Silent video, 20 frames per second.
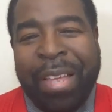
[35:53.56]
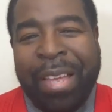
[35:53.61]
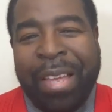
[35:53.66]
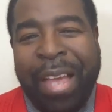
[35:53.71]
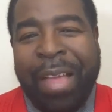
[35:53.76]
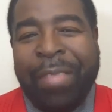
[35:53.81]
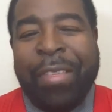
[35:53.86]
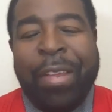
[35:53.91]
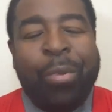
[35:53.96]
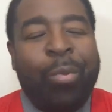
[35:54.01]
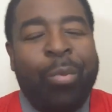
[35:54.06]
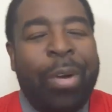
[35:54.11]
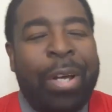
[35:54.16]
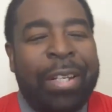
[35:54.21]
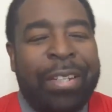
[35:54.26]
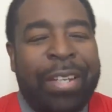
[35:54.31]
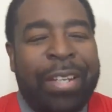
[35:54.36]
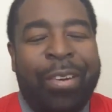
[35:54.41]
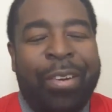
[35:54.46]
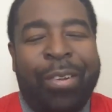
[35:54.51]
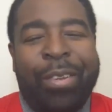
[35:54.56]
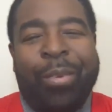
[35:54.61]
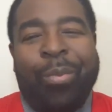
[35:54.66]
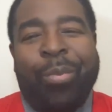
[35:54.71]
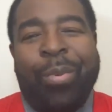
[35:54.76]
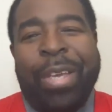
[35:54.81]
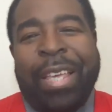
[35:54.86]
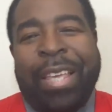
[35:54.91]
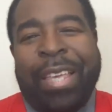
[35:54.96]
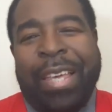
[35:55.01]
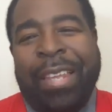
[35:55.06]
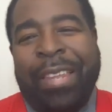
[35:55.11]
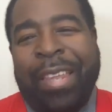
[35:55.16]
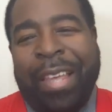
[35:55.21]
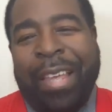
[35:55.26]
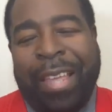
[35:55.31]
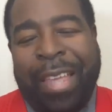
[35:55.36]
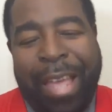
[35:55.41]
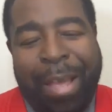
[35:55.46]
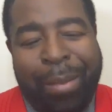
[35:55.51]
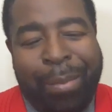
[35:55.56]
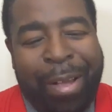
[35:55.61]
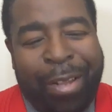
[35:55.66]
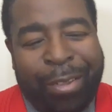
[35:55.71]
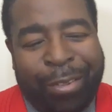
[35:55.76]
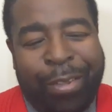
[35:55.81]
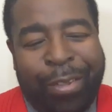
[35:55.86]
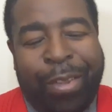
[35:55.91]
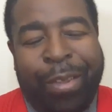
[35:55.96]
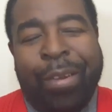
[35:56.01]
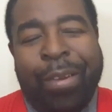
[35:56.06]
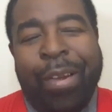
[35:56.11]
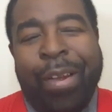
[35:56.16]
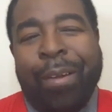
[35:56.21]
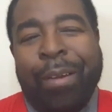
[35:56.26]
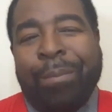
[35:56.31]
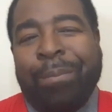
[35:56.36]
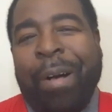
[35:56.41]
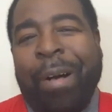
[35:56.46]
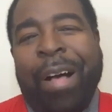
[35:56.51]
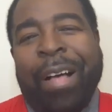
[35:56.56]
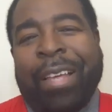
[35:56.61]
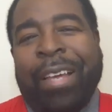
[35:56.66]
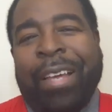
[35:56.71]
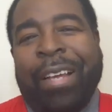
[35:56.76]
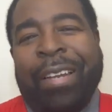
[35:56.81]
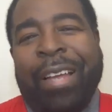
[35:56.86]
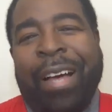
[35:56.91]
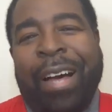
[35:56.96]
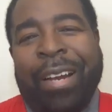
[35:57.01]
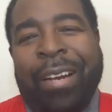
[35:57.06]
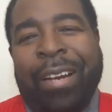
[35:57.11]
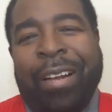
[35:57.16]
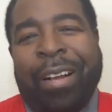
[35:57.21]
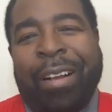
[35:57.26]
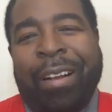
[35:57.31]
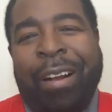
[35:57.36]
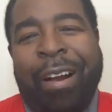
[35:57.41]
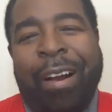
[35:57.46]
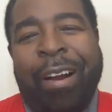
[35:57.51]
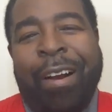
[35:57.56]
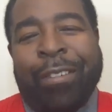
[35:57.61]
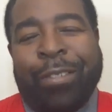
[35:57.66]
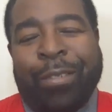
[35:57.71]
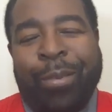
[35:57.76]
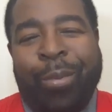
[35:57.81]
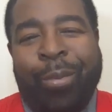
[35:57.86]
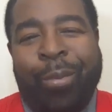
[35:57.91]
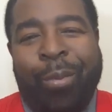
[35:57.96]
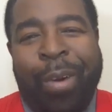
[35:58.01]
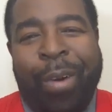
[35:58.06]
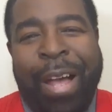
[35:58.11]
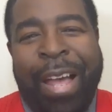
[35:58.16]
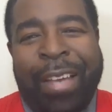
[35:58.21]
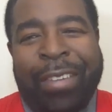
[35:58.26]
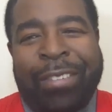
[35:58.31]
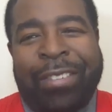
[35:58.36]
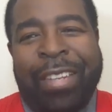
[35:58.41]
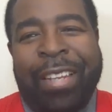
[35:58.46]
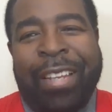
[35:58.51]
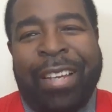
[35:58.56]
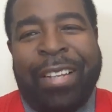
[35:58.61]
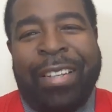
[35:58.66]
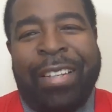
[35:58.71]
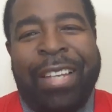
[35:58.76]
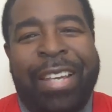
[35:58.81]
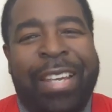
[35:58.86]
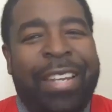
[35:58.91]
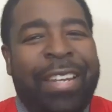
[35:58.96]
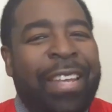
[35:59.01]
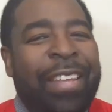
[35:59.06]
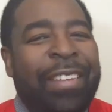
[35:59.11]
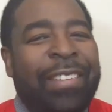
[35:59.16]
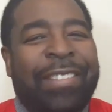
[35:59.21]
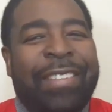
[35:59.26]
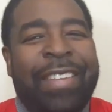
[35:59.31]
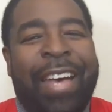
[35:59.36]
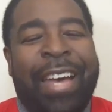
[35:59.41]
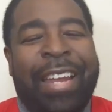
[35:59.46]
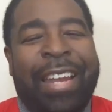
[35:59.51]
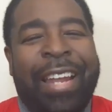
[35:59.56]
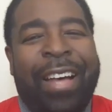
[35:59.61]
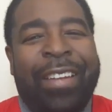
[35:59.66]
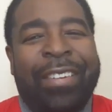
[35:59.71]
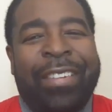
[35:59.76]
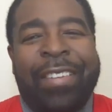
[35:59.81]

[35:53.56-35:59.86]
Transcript: And then one day on the weekend, they came out to the parking lot, and their cars were waxed and clean inside out.